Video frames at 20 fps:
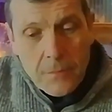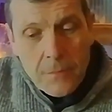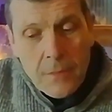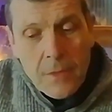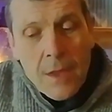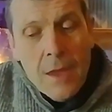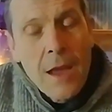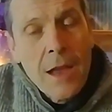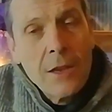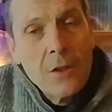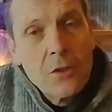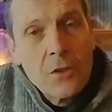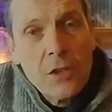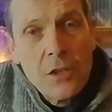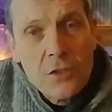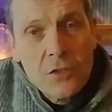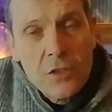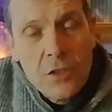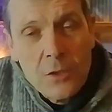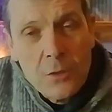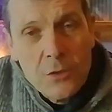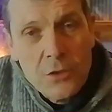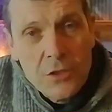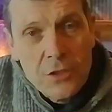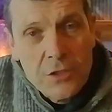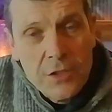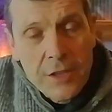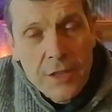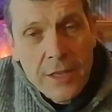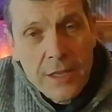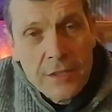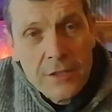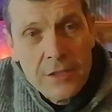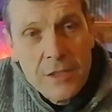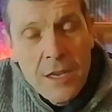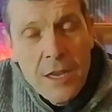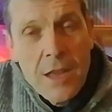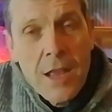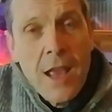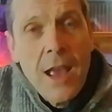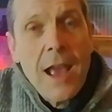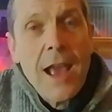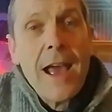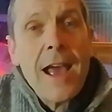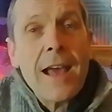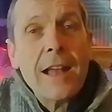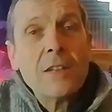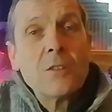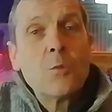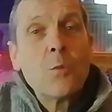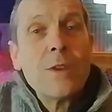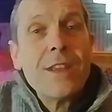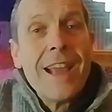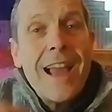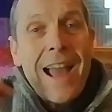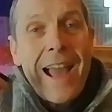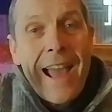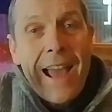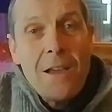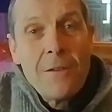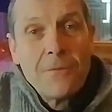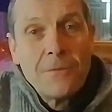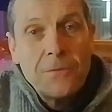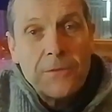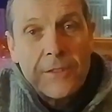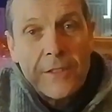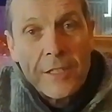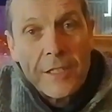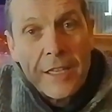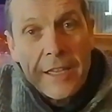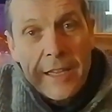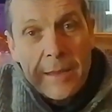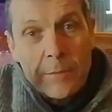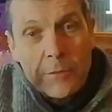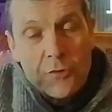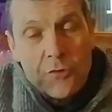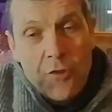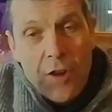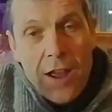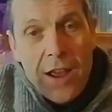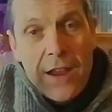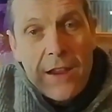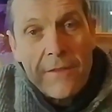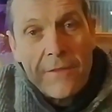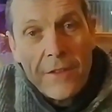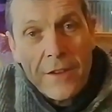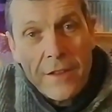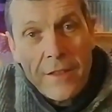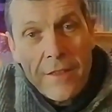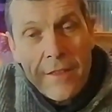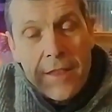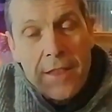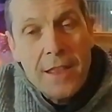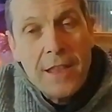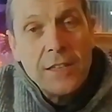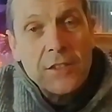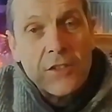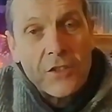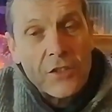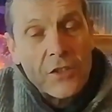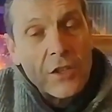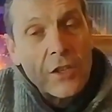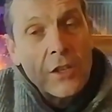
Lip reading: I look at a solution to this, and we have to keep driving this